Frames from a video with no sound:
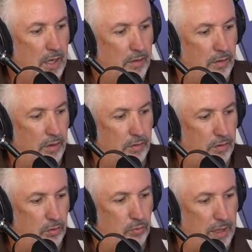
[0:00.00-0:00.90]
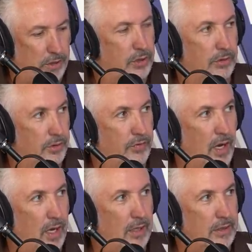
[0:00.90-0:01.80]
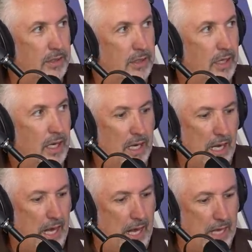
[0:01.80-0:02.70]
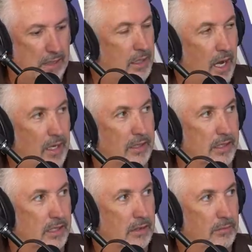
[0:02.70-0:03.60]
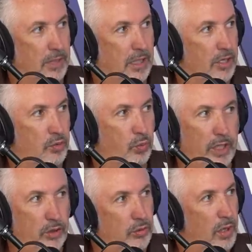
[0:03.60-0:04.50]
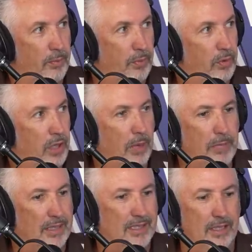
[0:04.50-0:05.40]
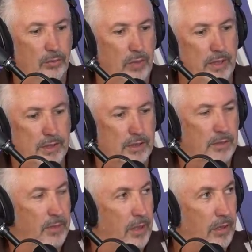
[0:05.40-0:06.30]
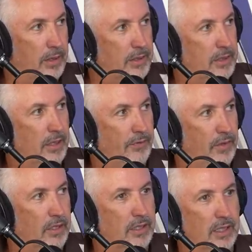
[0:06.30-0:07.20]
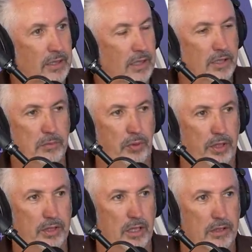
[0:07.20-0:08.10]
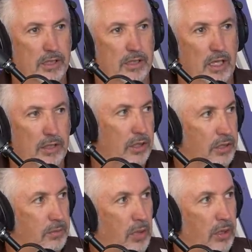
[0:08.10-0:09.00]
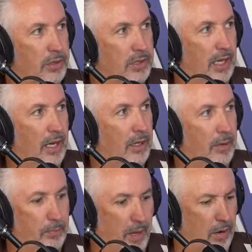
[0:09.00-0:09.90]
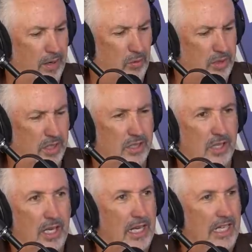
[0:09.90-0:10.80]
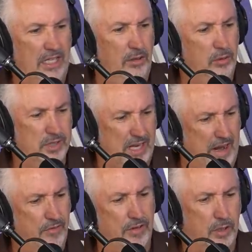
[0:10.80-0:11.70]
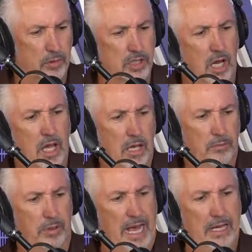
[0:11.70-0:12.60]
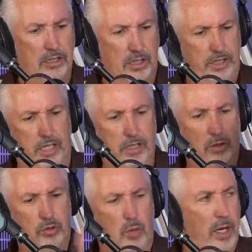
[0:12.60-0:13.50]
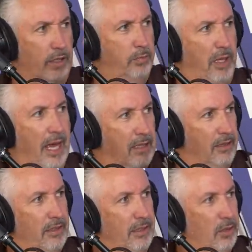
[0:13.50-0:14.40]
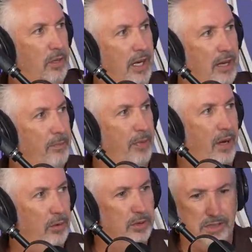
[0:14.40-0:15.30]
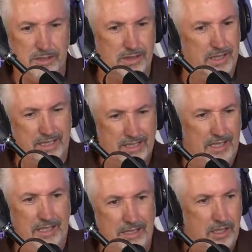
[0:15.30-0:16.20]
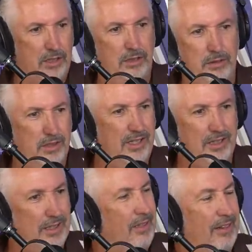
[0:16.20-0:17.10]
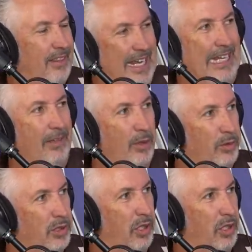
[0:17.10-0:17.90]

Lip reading: the racial divides and guns. Because we grew up, I'm not saying racism and all that stuff doesn't exist, but it's on such a small scale up there. Mm-hmm. And it was just, here it was, everything was blacks, Latinos, whites, black, Latino, white. And up there it was just like, you didn't think in those